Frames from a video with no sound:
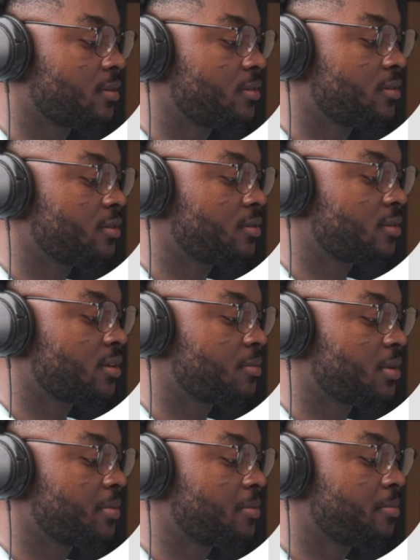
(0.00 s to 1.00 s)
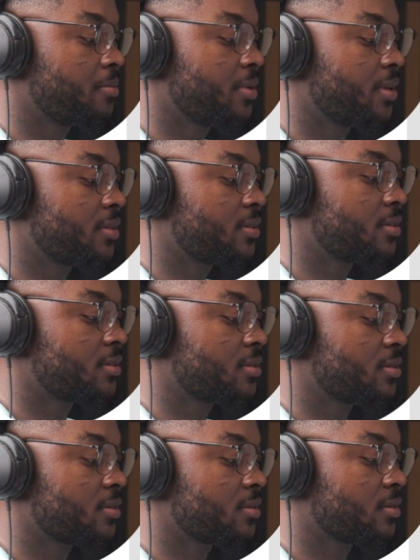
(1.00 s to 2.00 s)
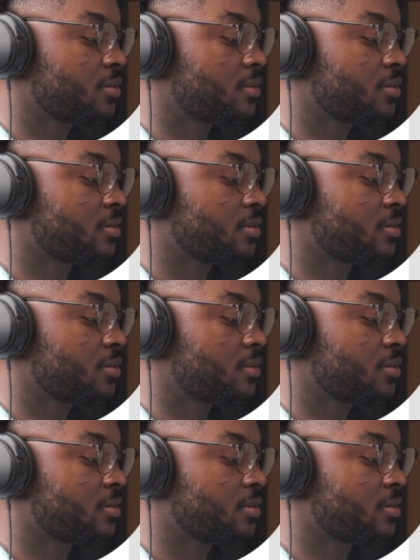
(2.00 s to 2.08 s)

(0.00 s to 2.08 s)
you know, come up a bit.